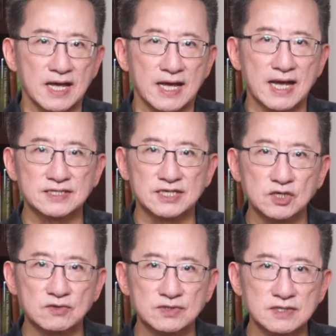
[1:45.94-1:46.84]
As
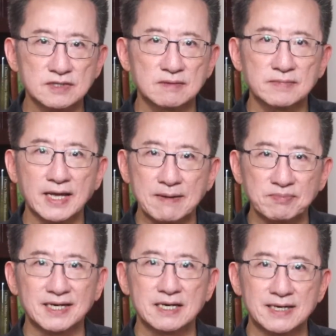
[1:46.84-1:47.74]
ecosystem
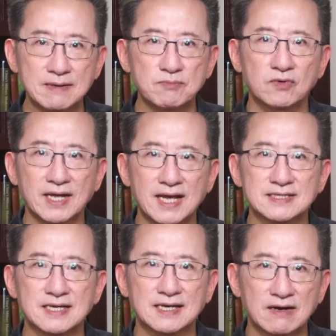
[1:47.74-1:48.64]
aptly labeled
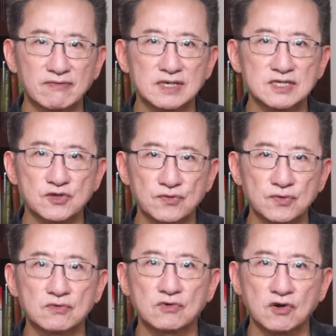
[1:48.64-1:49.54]
as governance
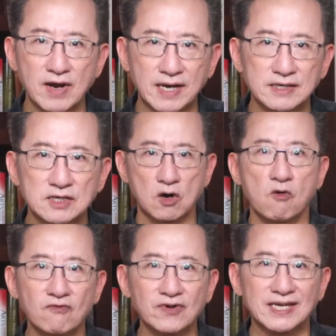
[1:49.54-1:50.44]
through credit
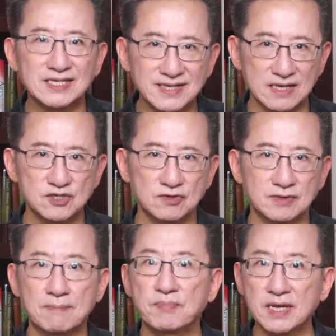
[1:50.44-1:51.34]

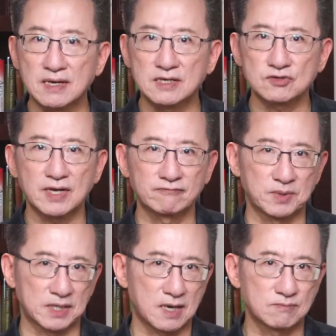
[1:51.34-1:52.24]
overextension appears to have
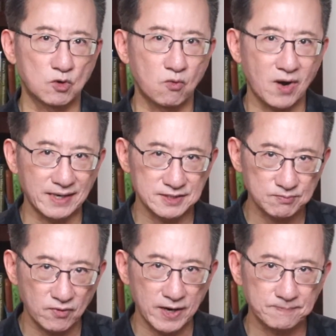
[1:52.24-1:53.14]
become
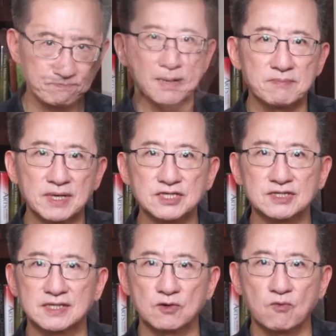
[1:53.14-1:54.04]
widespread.
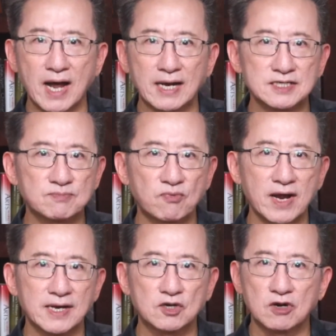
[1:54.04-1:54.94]
Amidst the
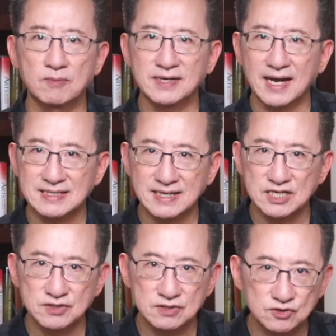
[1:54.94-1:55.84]
widespread
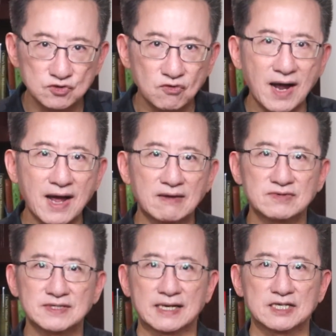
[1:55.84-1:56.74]
urbanization
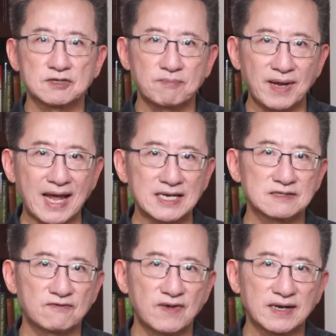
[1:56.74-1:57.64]
drives that surpass
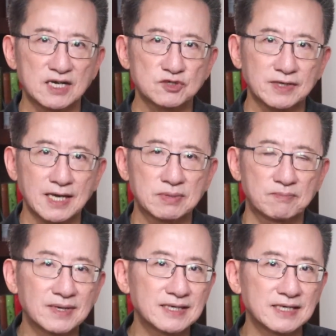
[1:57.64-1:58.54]
the financial
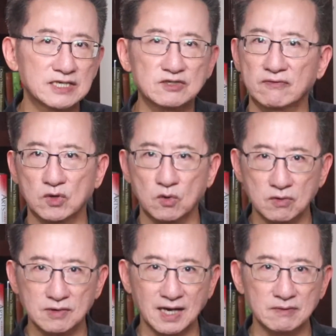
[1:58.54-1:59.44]
capabilities of
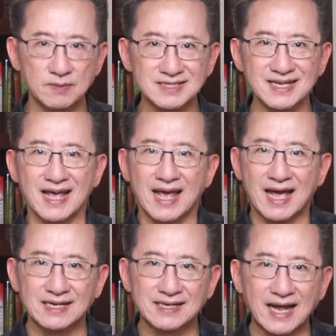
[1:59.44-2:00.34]
local governments
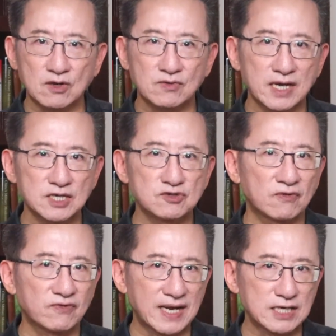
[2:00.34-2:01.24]
and the allocation
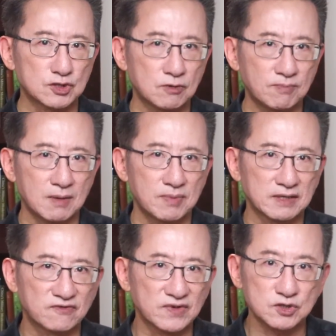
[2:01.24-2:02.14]
of national
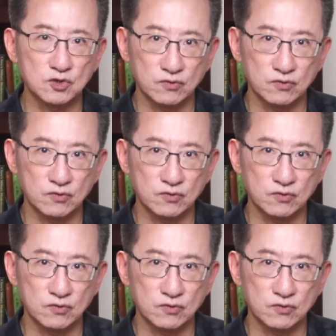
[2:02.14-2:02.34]
public fiscal